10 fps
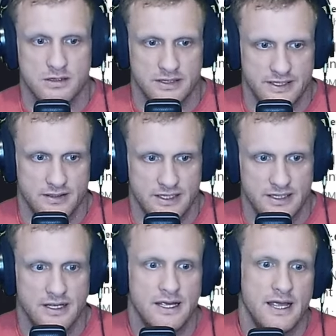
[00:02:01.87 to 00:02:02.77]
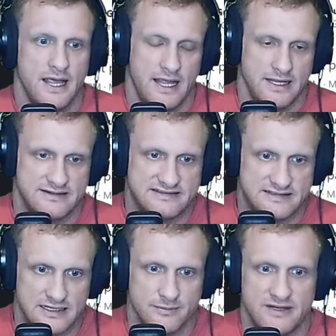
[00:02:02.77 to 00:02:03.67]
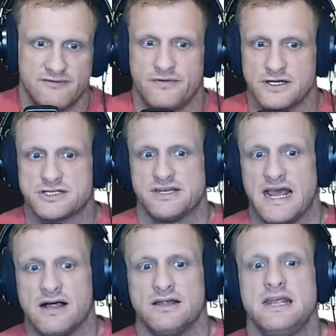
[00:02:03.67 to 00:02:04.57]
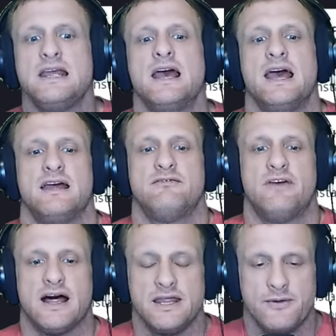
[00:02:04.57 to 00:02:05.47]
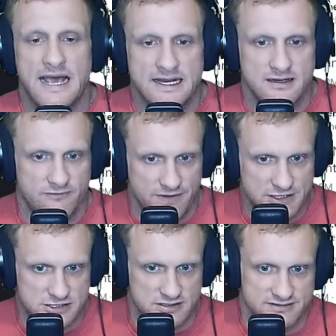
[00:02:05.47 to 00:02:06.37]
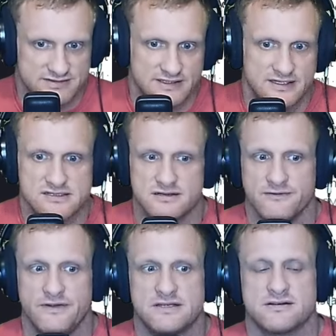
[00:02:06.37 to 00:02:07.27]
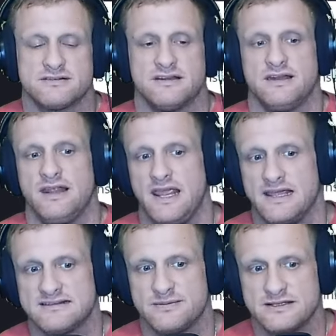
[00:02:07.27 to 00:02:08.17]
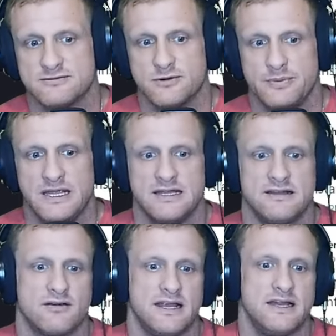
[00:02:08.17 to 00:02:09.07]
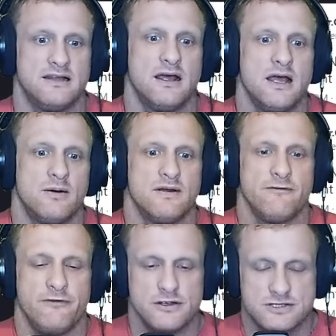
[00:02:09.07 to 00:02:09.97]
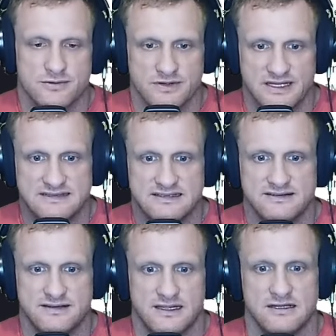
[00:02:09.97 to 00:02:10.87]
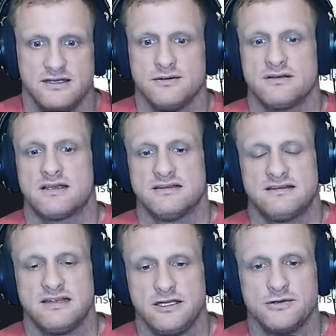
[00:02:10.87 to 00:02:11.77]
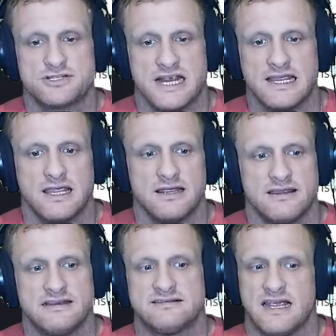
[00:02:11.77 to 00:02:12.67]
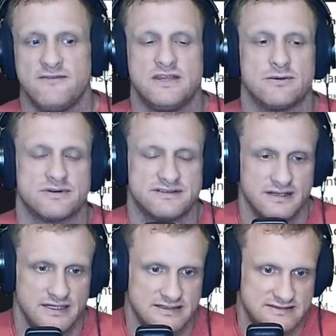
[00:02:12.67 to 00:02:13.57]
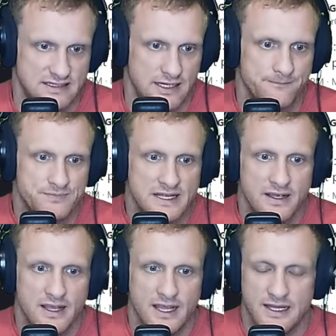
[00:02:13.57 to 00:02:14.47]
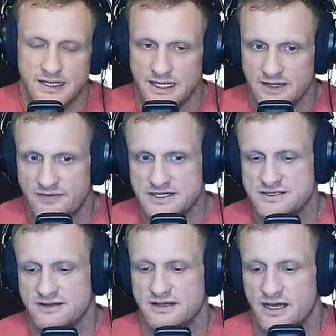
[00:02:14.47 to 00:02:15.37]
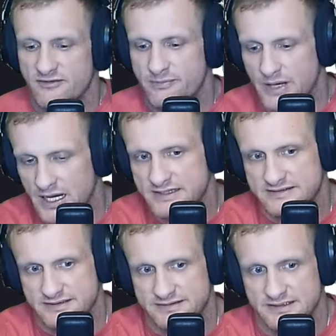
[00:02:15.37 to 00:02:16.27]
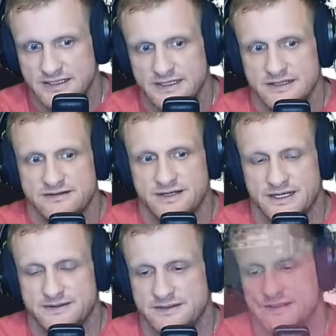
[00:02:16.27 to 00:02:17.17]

clearing and settlement functionality and value-added features. Additional features and enhancements will be integrated with future releases to continue checking the safety, resiliency, and innovation of boxes. So,